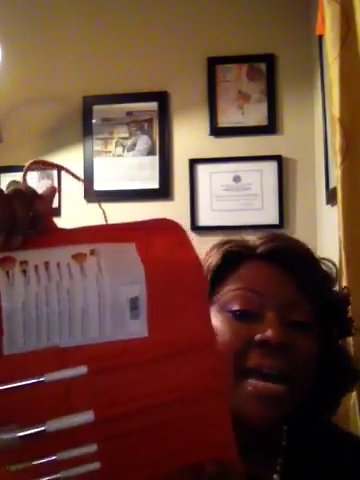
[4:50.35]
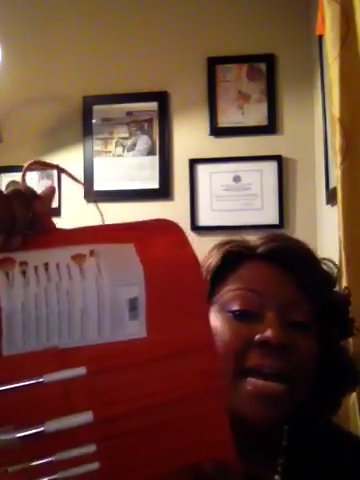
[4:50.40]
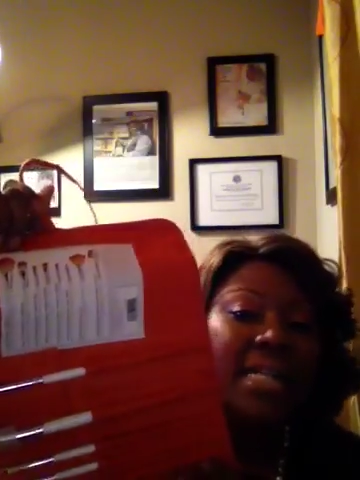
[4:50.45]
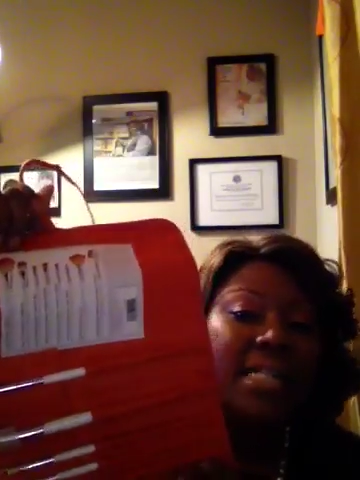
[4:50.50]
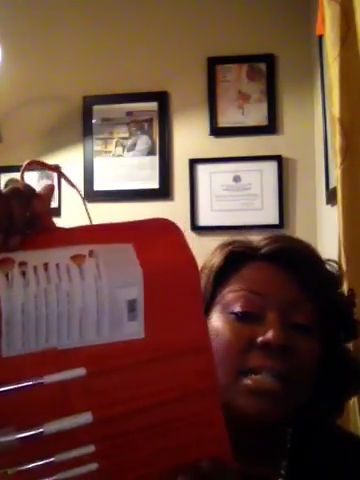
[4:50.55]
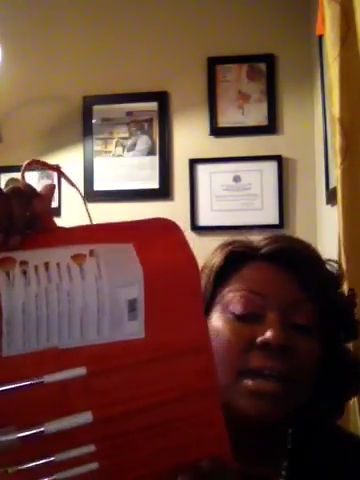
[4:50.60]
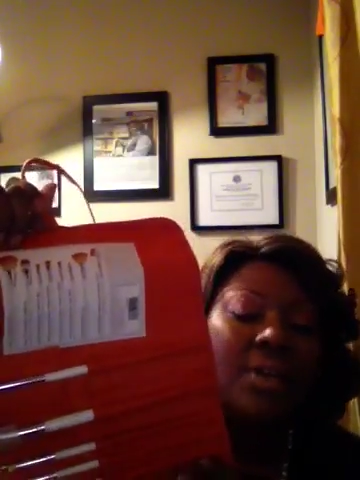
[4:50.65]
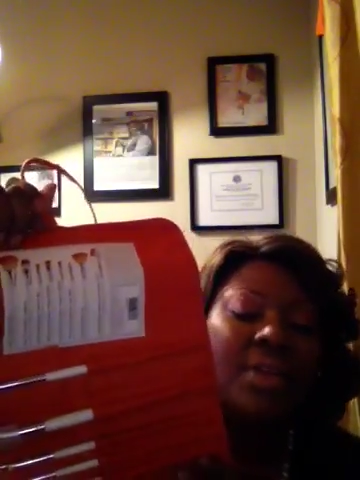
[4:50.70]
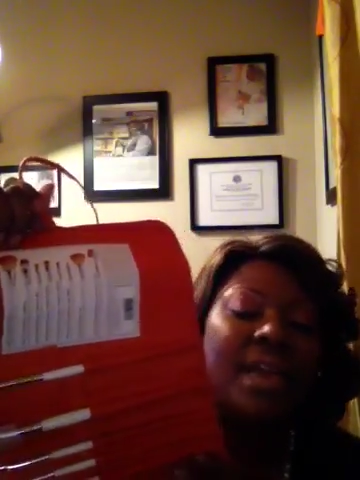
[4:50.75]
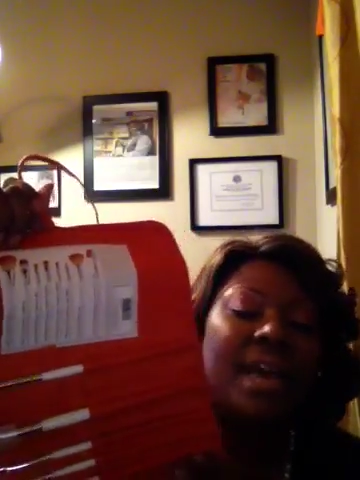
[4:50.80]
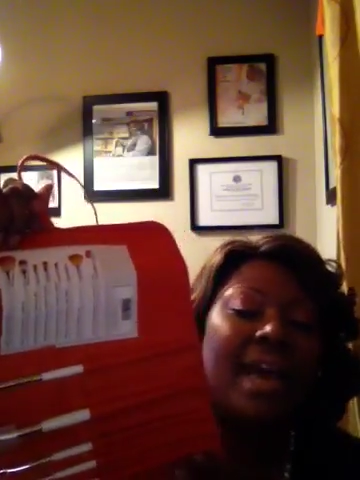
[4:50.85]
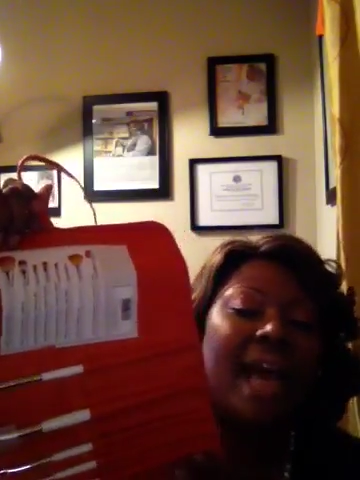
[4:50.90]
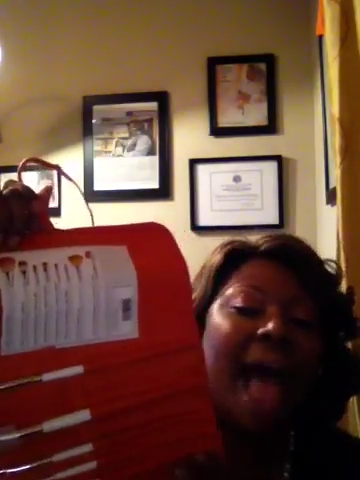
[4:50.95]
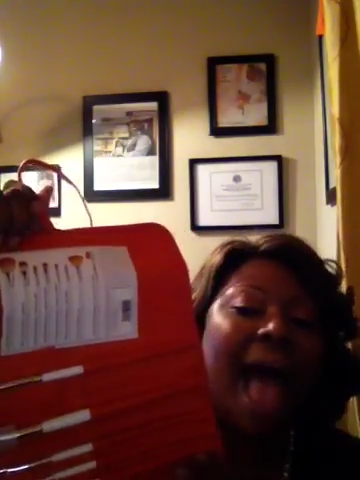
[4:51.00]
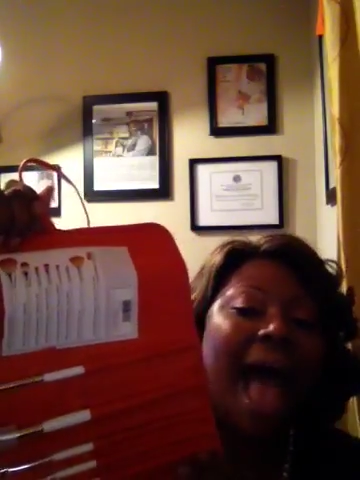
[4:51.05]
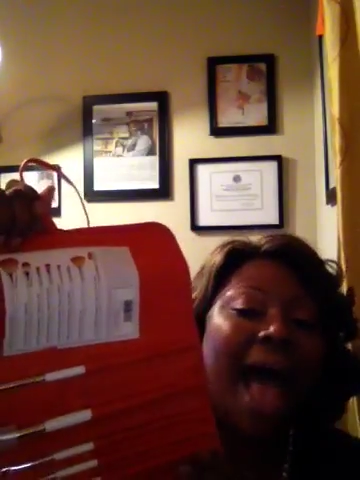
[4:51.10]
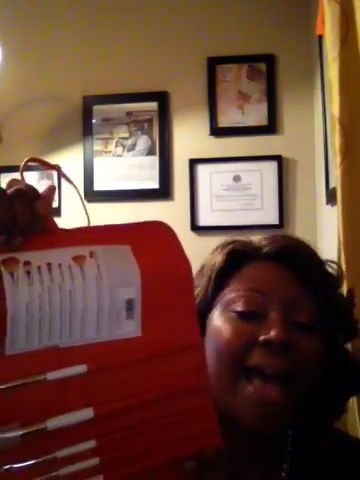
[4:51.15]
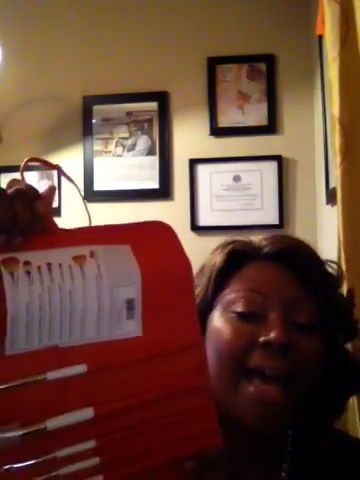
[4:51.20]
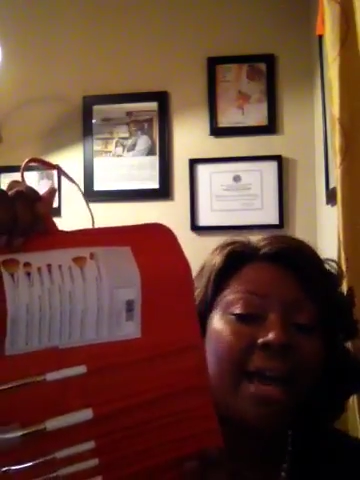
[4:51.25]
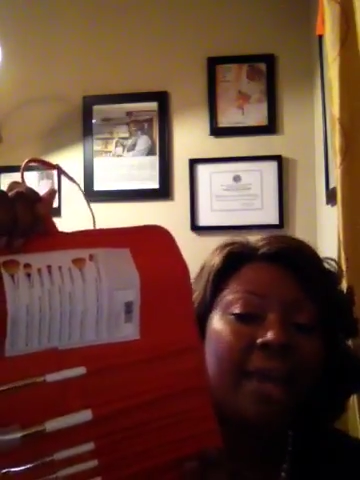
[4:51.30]
so that
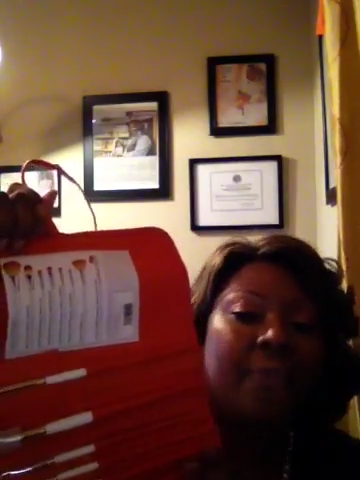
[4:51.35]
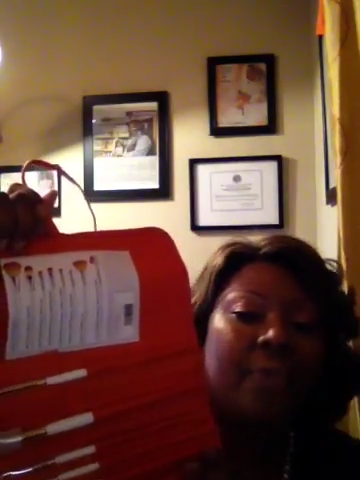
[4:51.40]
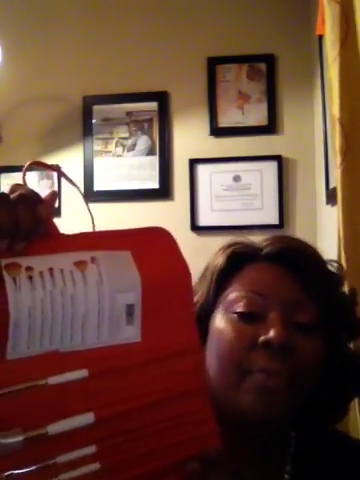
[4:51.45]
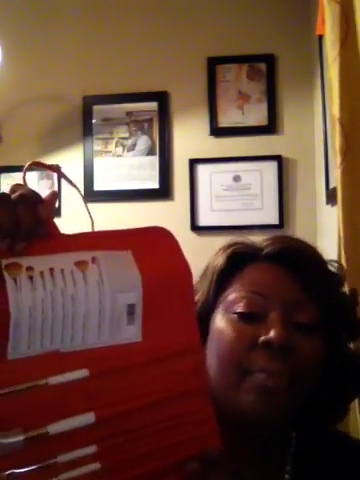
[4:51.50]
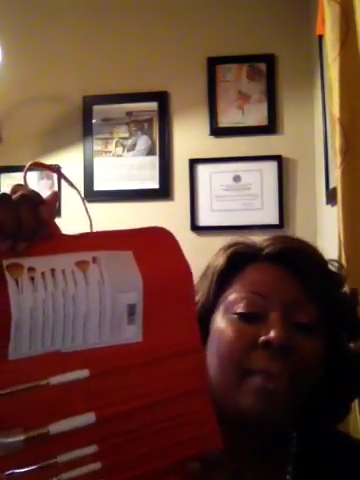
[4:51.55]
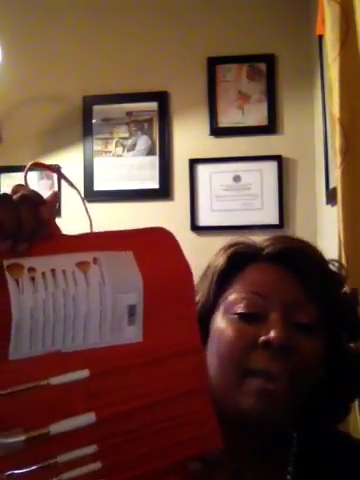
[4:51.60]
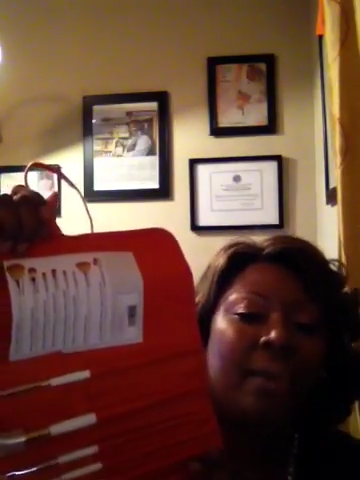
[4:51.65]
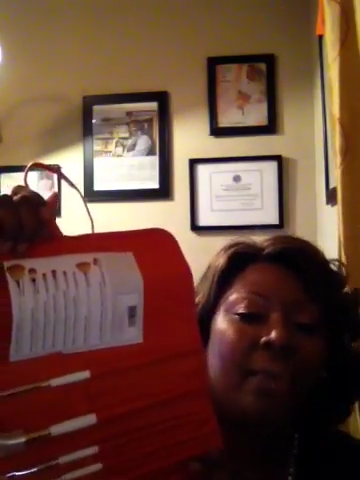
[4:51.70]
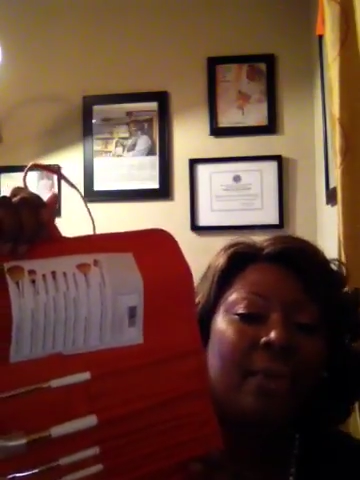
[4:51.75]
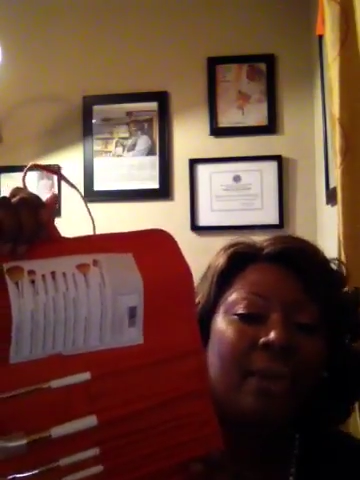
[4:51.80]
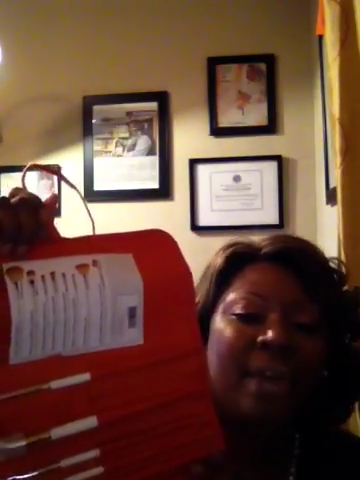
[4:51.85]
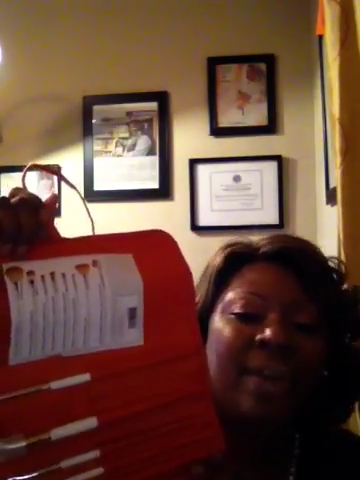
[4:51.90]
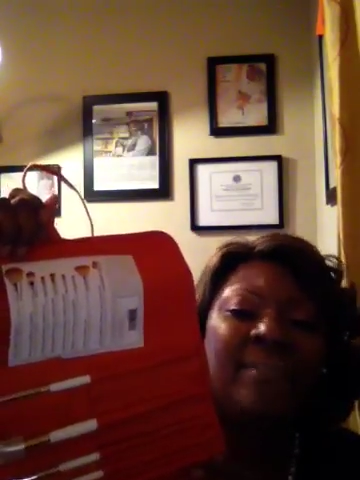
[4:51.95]
I can remember,